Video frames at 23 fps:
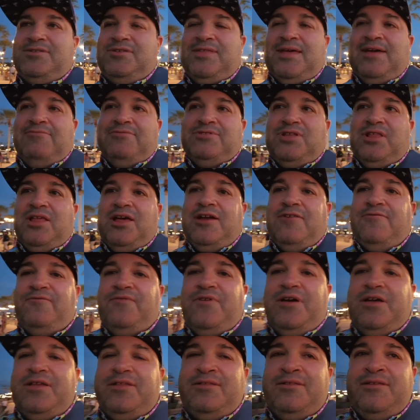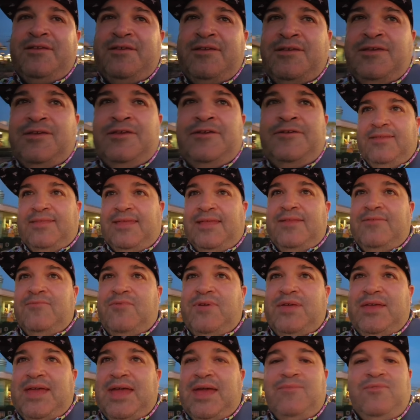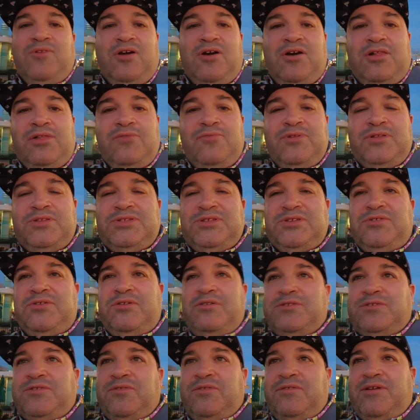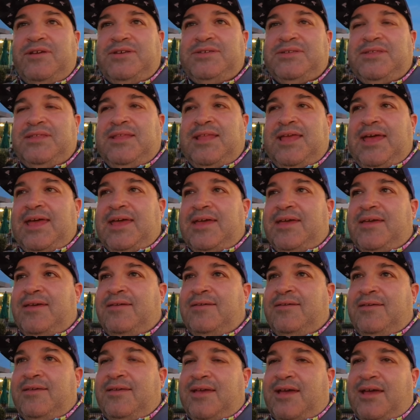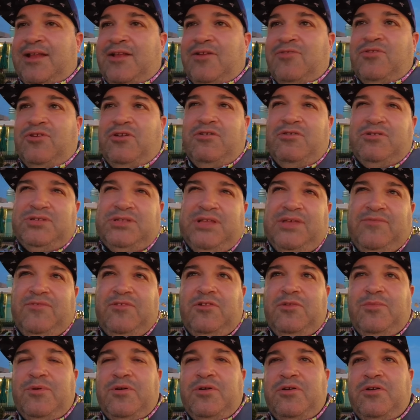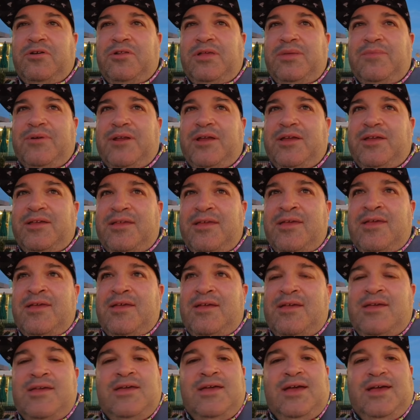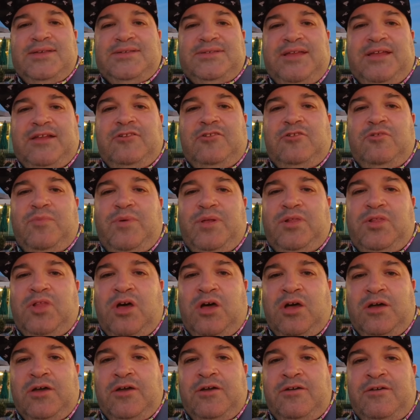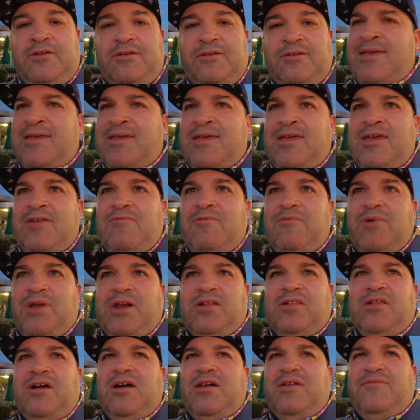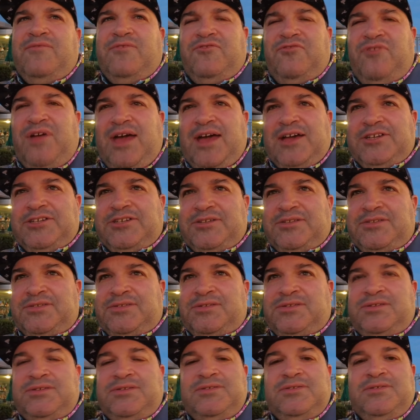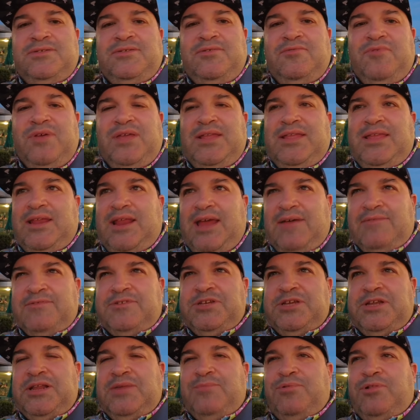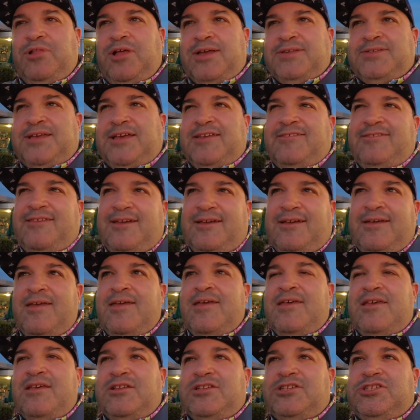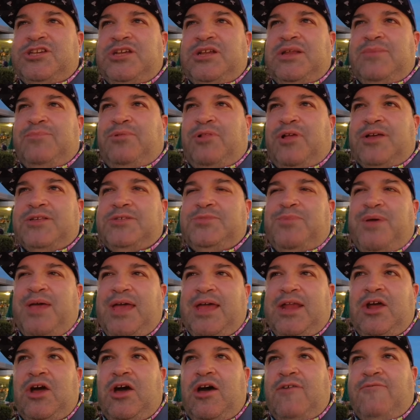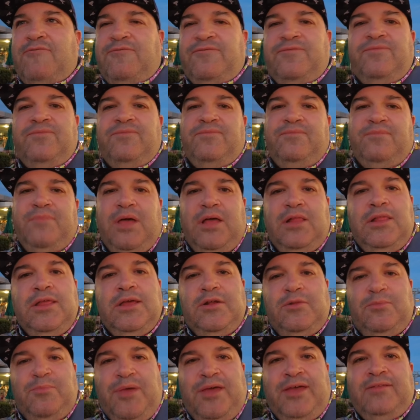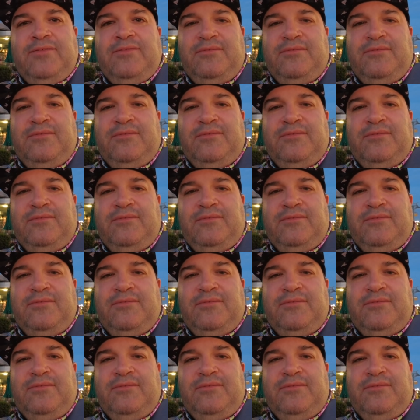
that was a lot of fun. Then we came to Hollywood Studios for the rest of the day. I know the girls left a little bit early, but I, I stayed a little bit longer. We went a lot of attractions. We did have Genie Plus. I think Genie Plus paid off a little bit.